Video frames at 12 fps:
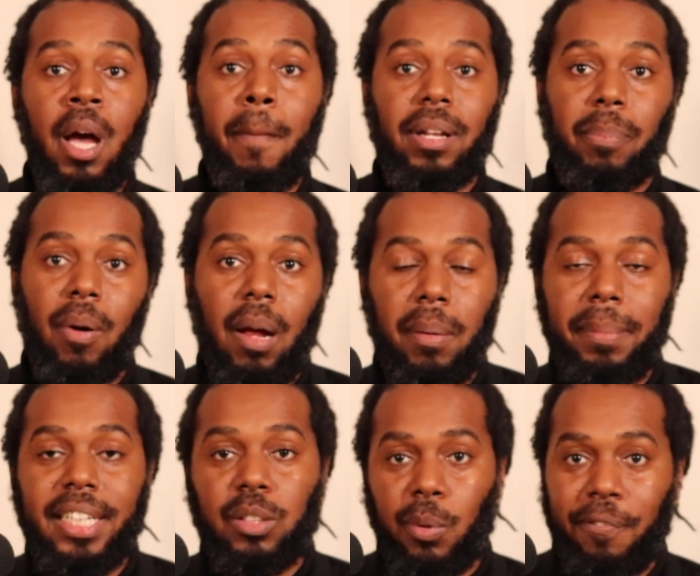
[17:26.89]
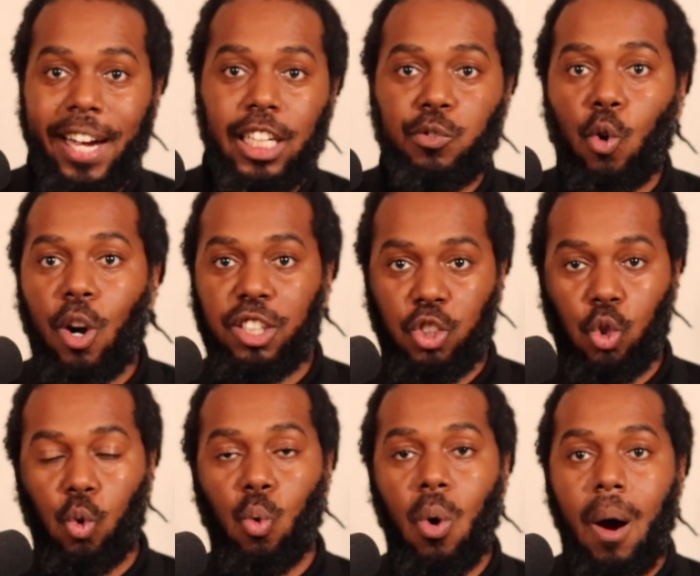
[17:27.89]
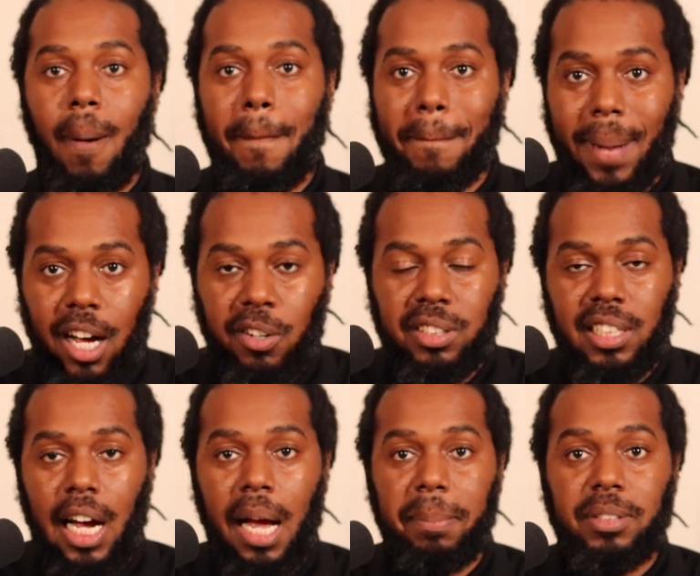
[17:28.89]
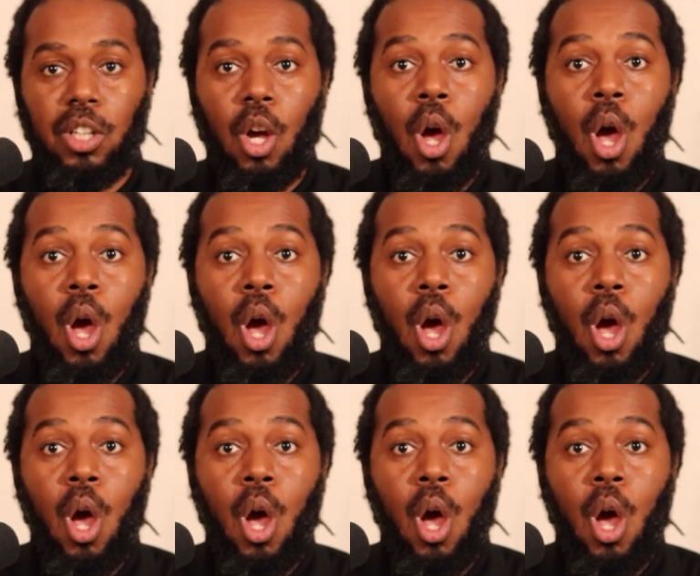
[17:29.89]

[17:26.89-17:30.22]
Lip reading: But the problem is we fast forward to modern times,